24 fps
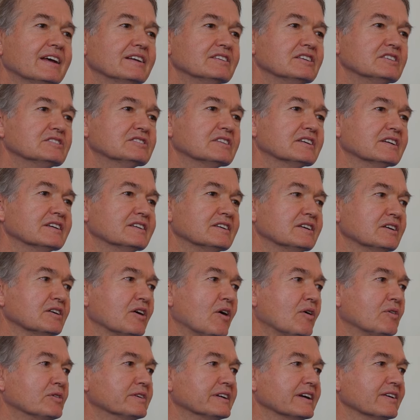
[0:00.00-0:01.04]
Just, a uh, you know,
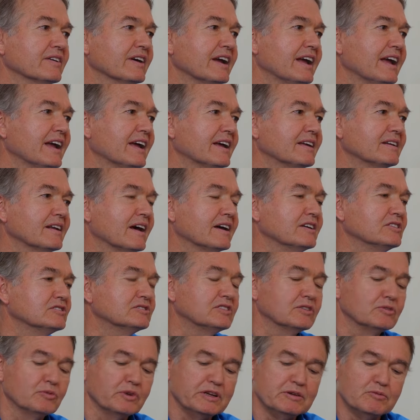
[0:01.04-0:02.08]
holding her hand. I
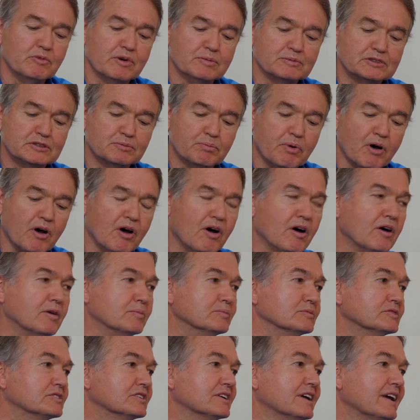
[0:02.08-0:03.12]
used to read women's
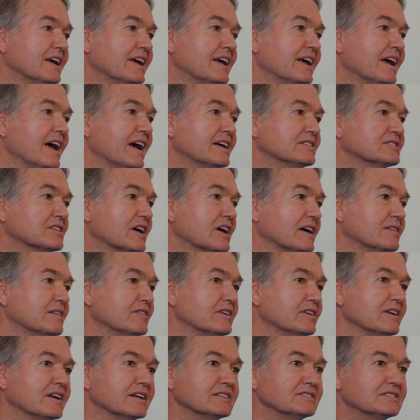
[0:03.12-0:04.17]
palms as kind of a
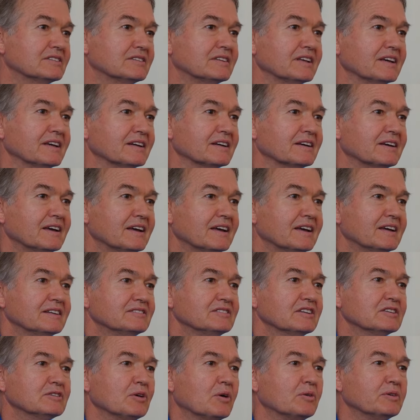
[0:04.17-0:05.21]
nice thing
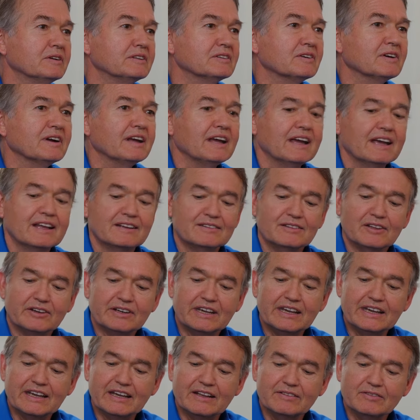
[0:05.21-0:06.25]
just holding their hand,
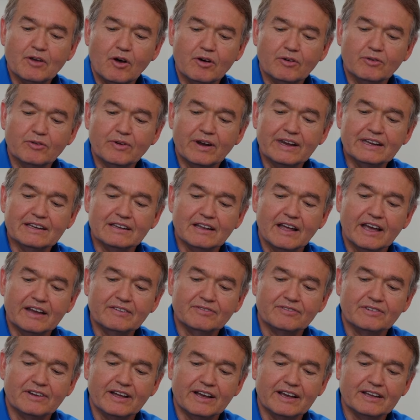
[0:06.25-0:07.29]
looking at, oh, great
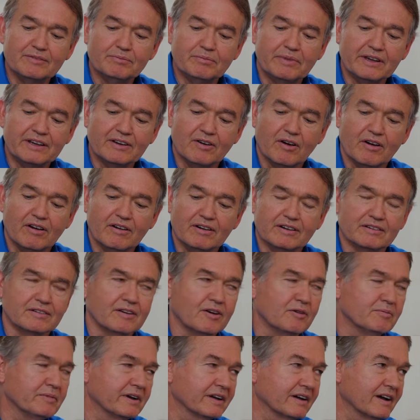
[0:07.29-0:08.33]
lifeline, big heart.
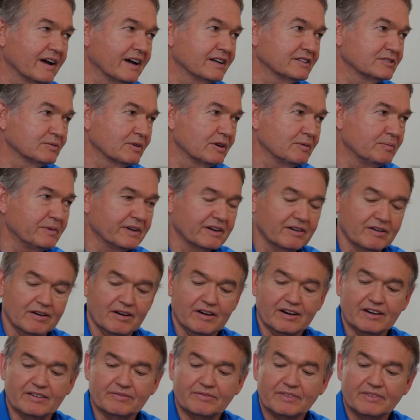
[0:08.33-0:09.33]
Oh my gosh, what a big heart.